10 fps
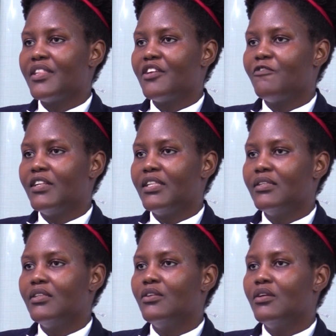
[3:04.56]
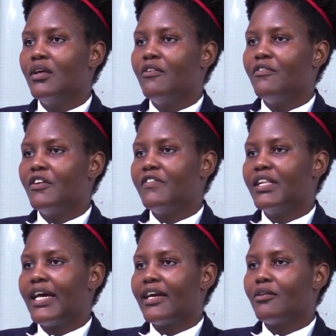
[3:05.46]
they
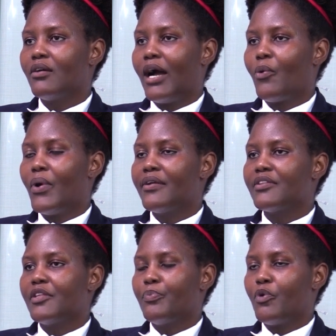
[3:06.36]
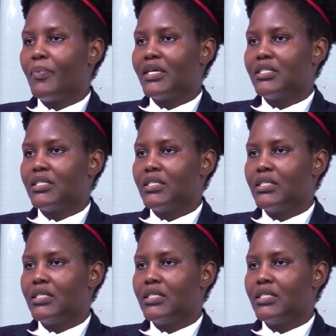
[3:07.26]
feel like acquiring the property.